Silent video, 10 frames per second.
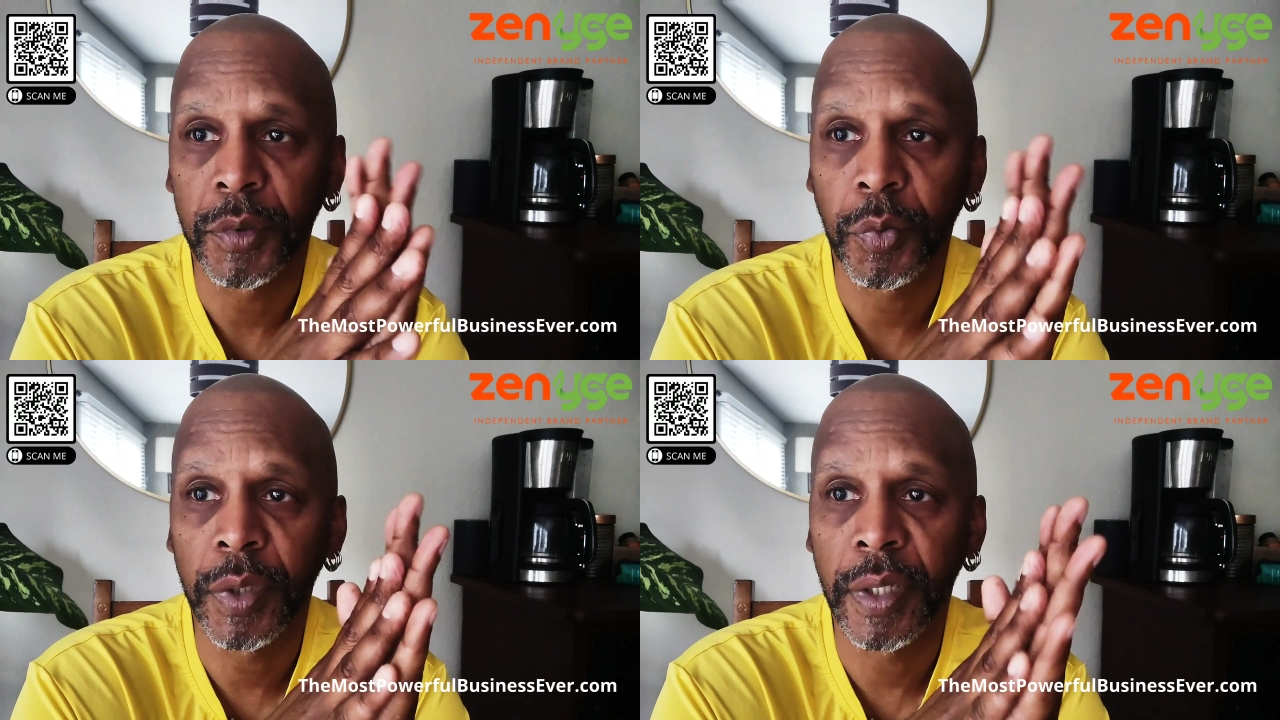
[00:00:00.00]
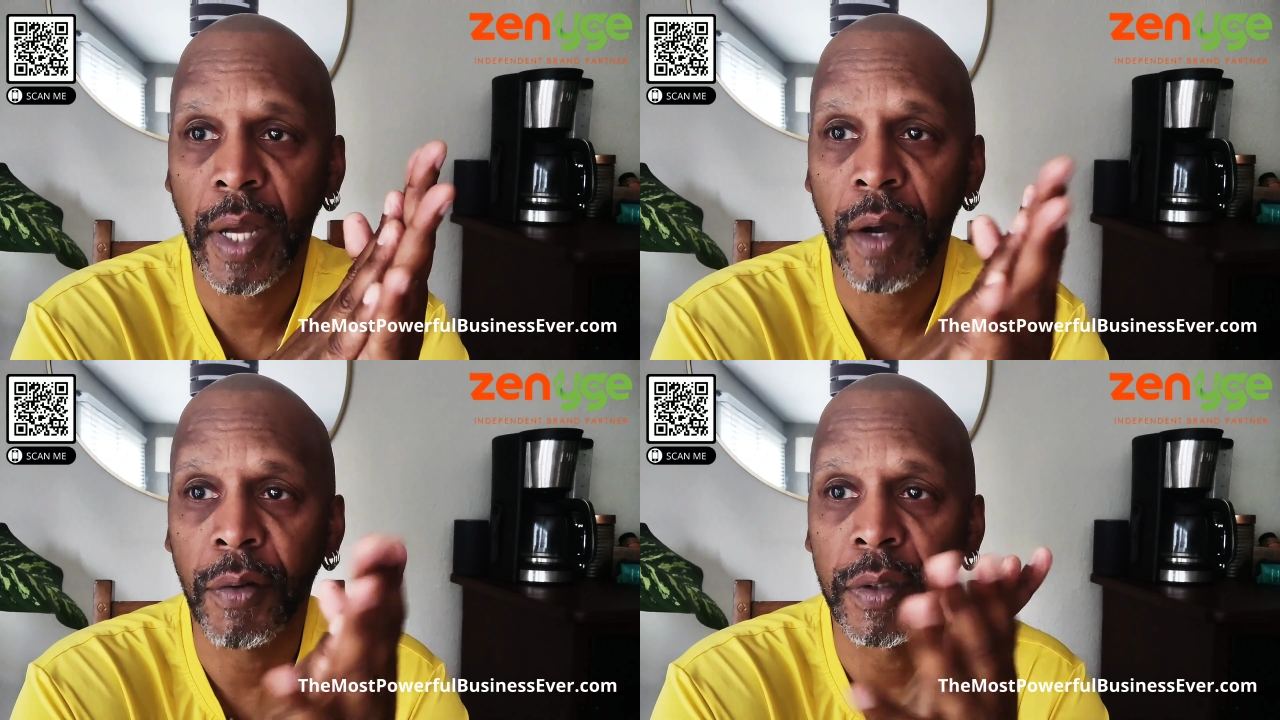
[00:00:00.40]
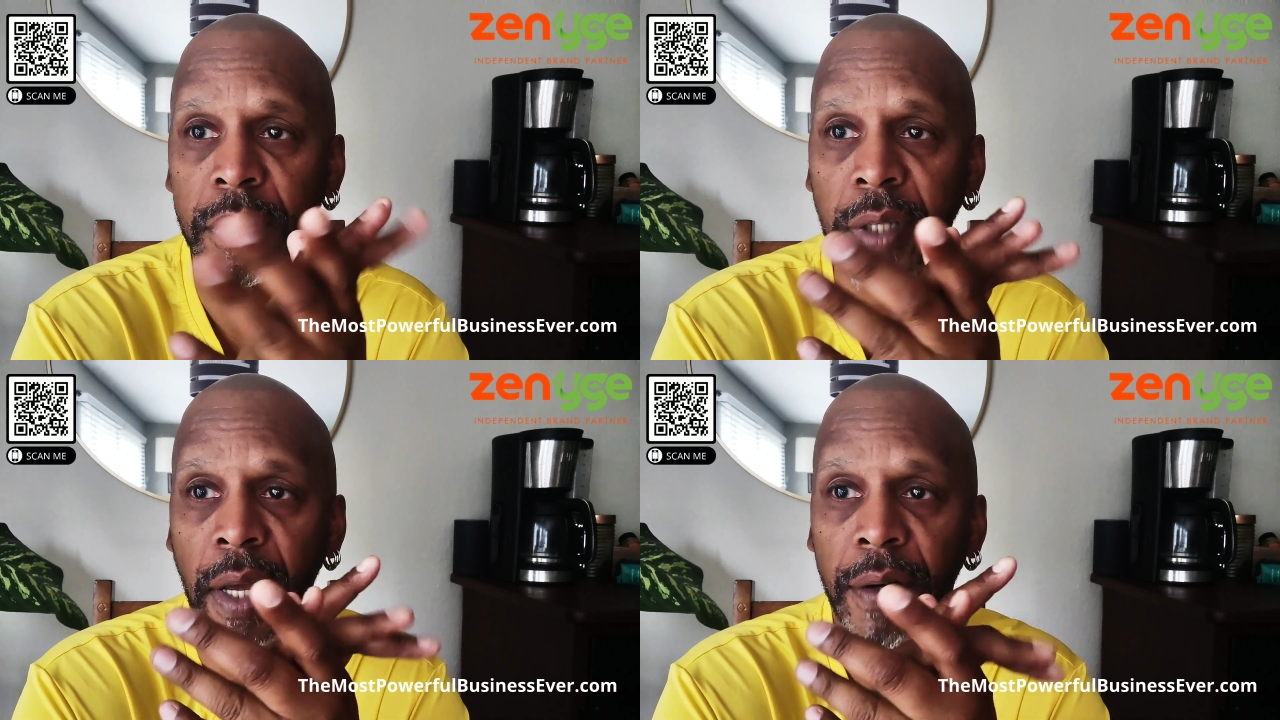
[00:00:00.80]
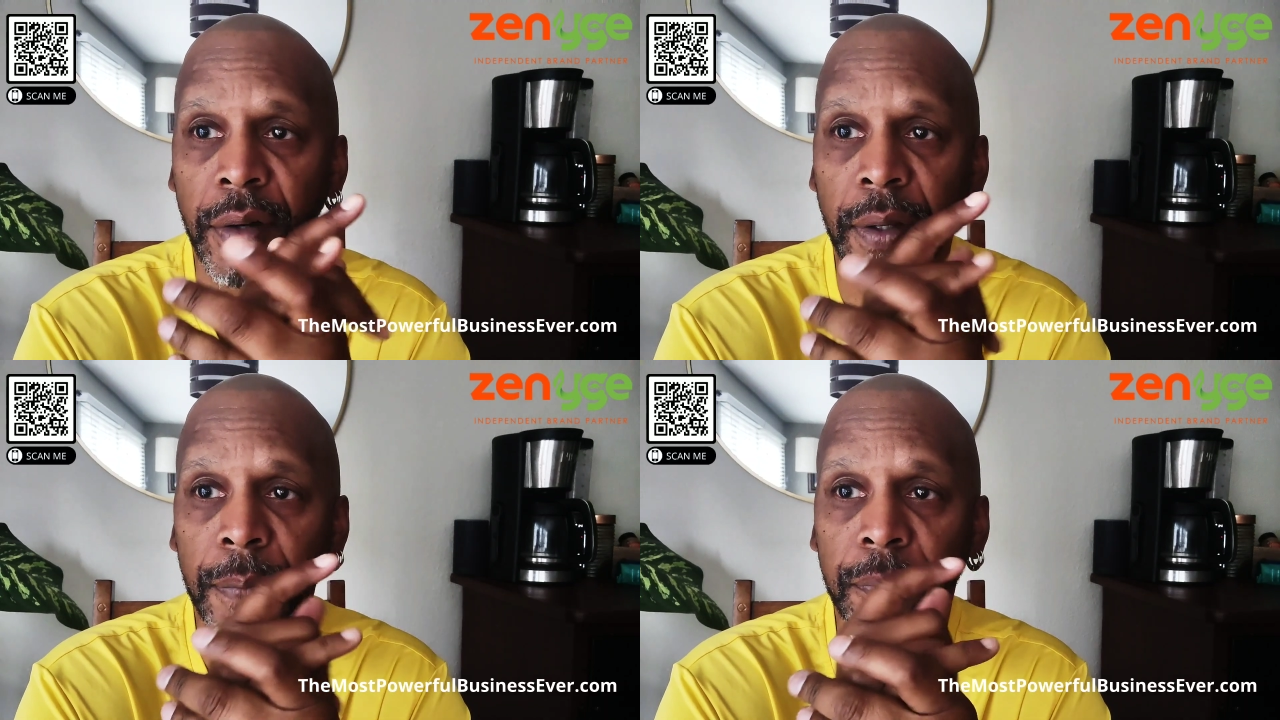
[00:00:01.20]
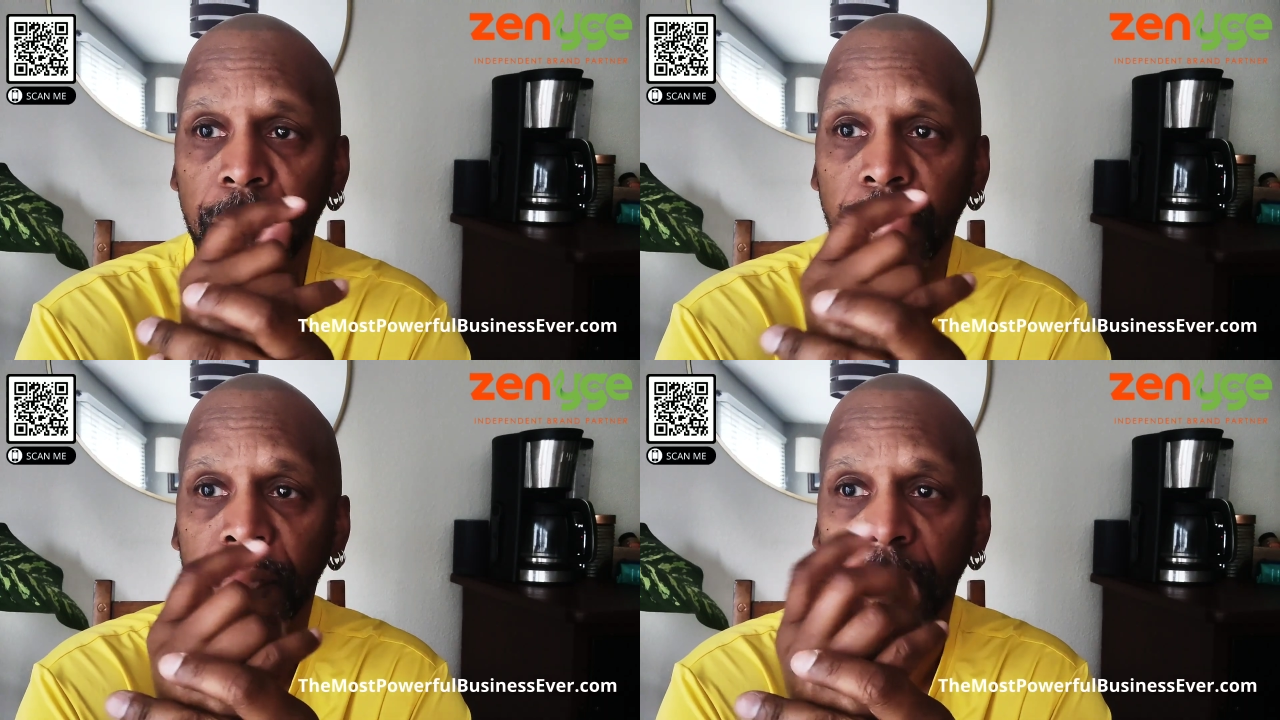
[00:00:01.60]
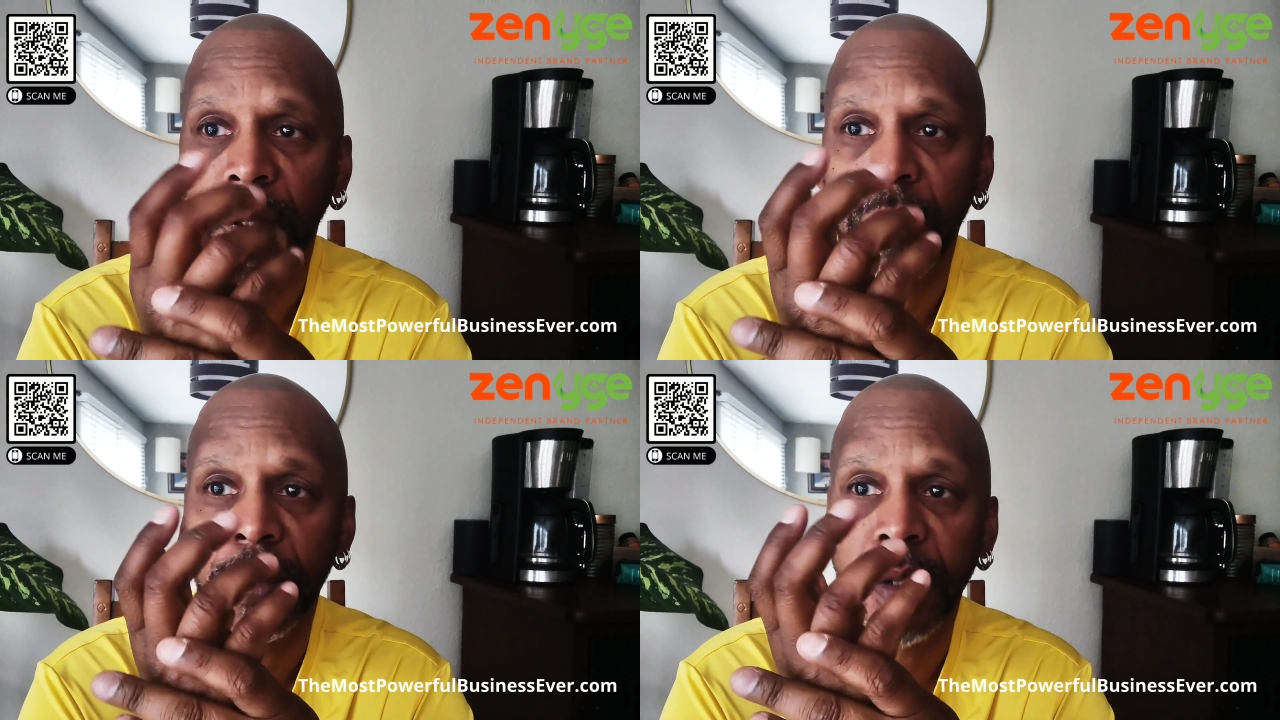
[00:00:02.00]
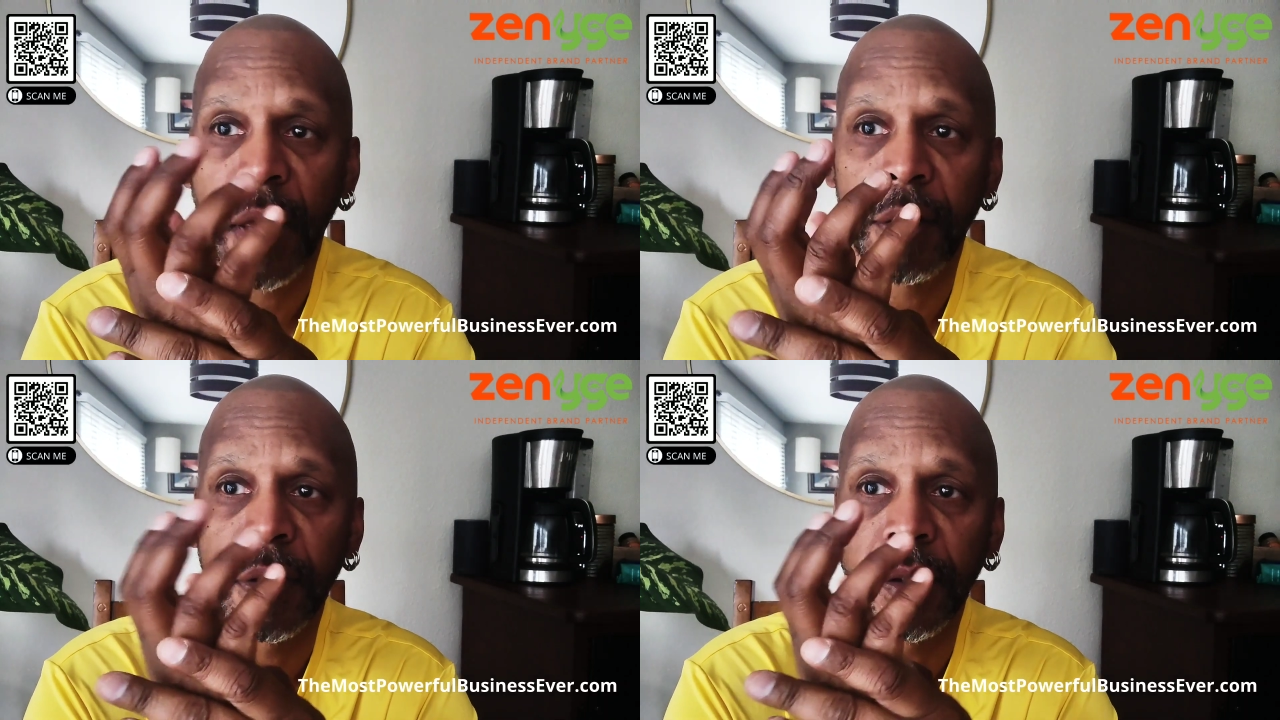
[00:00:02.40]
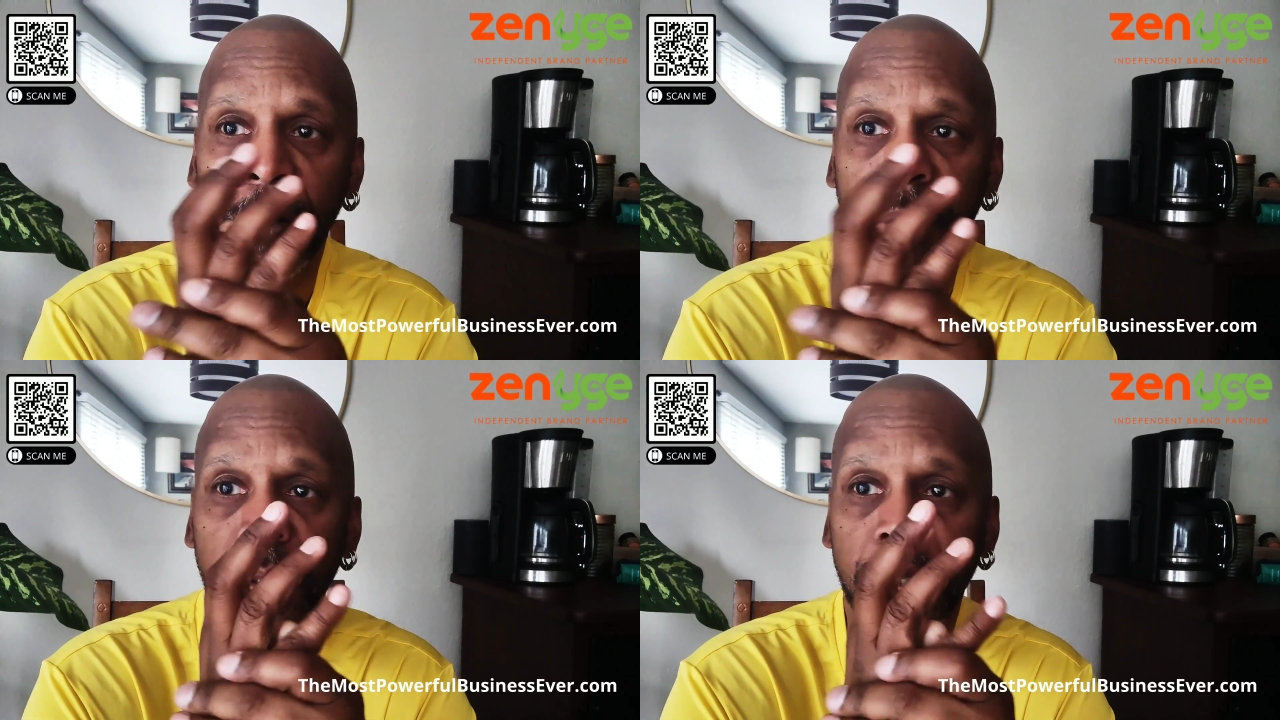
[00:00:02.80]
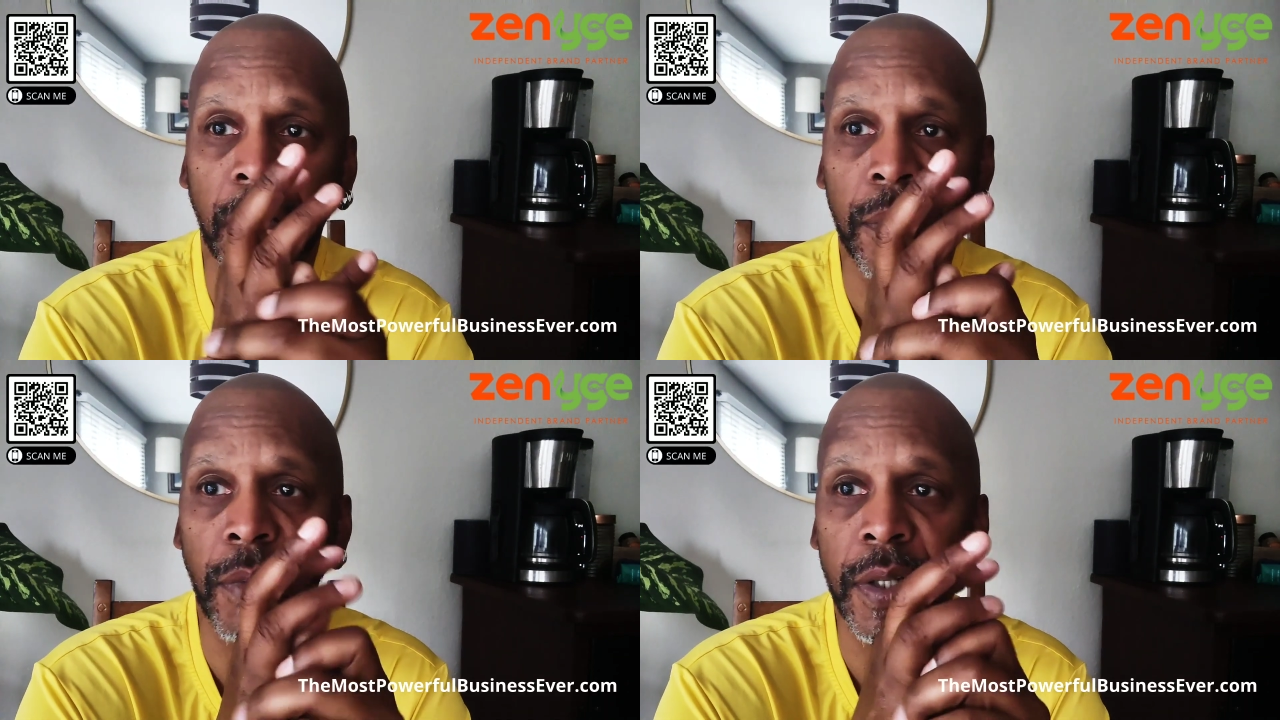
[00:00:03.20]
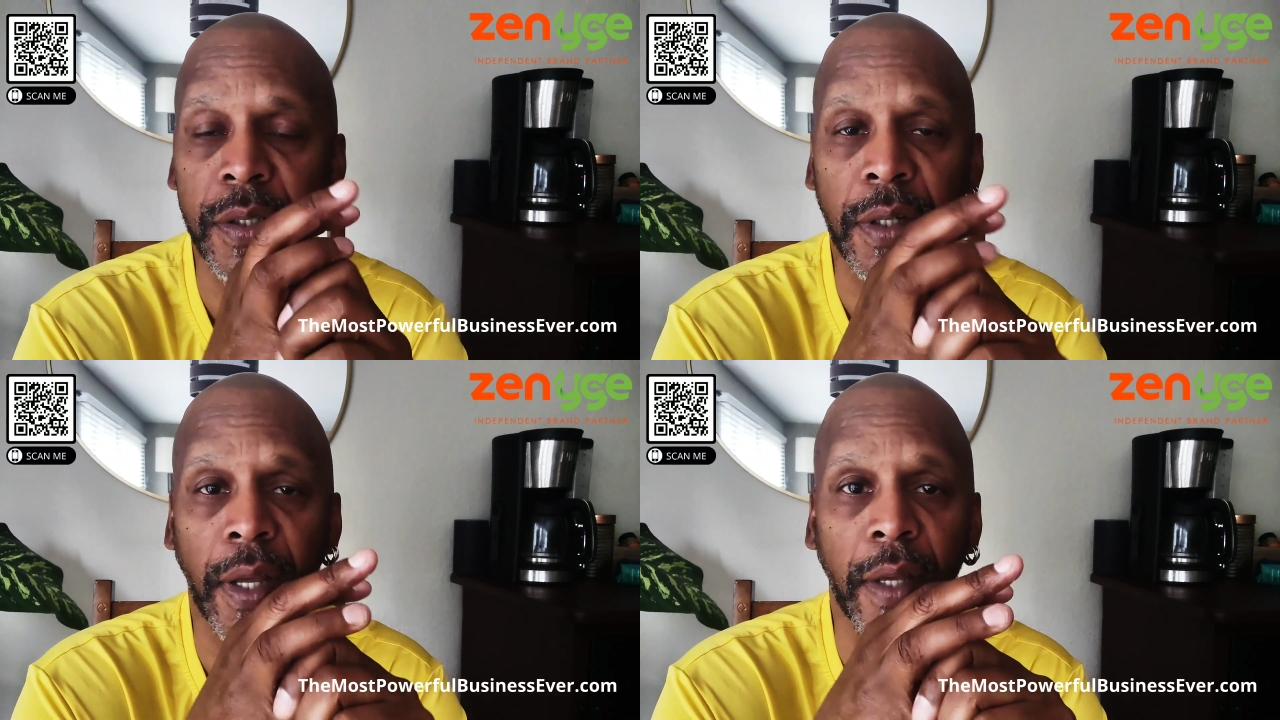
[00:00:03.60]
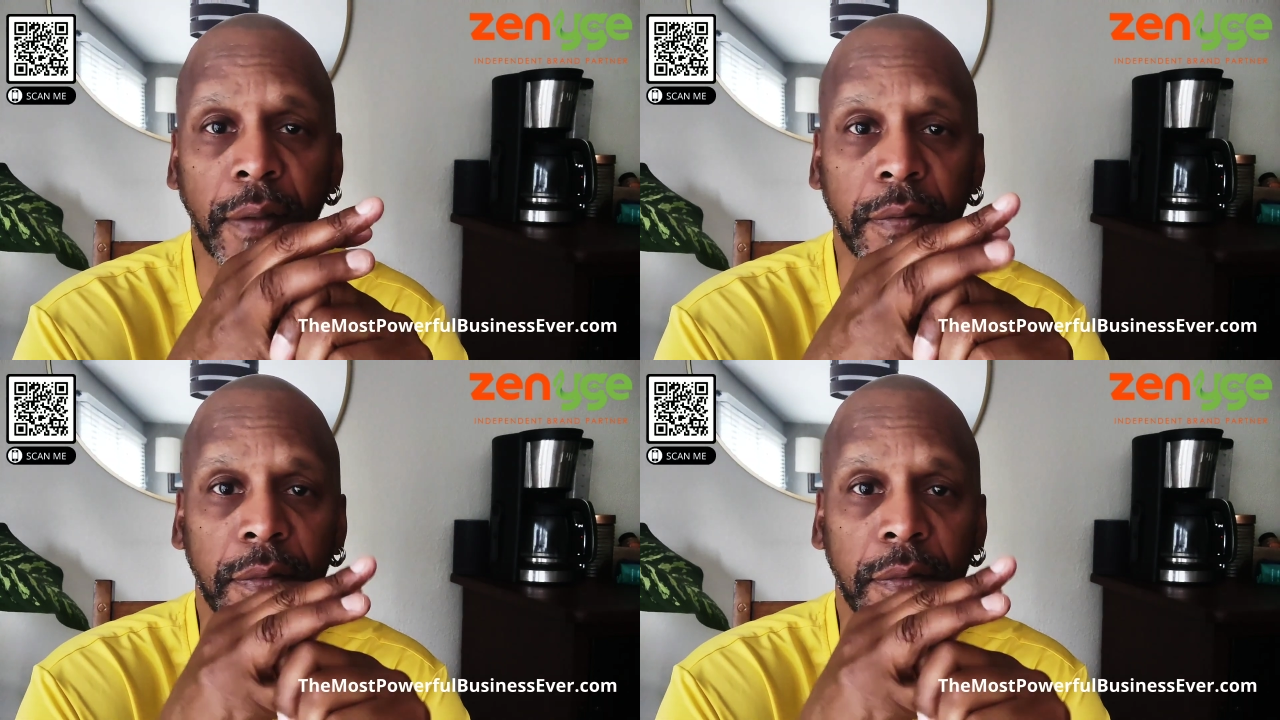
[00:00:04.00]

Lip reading: between now and Saturday. Saturday is going to be the celebration day.